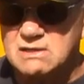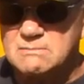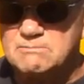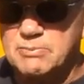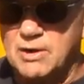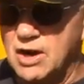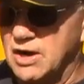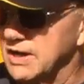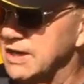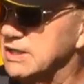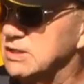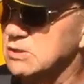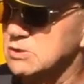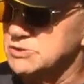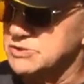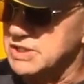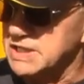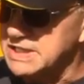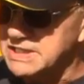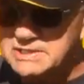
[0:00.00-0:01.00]

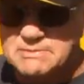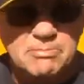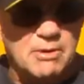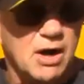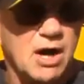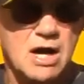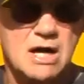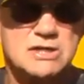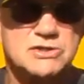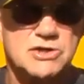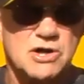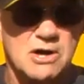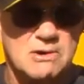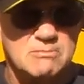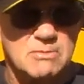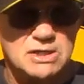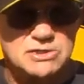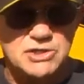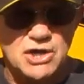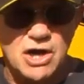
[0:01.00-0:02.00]
particles in the bars are
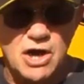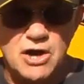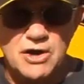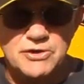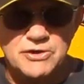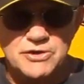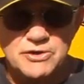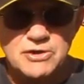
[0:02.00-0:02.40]
much harder